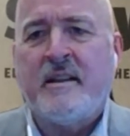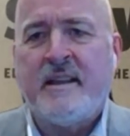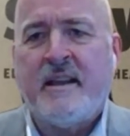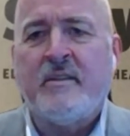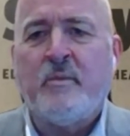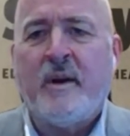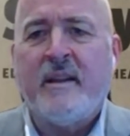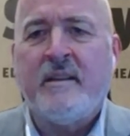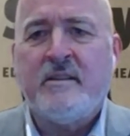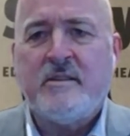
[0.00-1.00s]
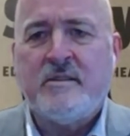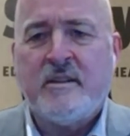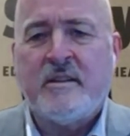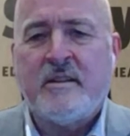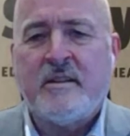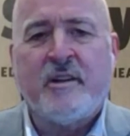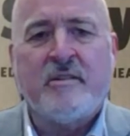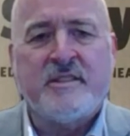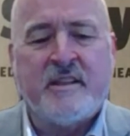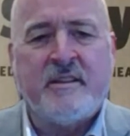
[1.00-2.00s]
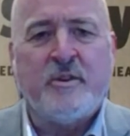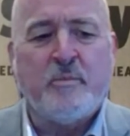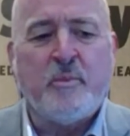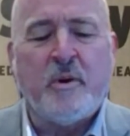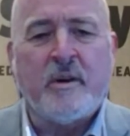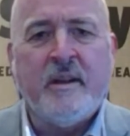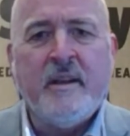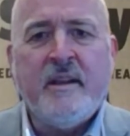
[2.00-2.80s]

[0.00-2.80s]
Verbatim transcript: that Ellen White uh, shares in your book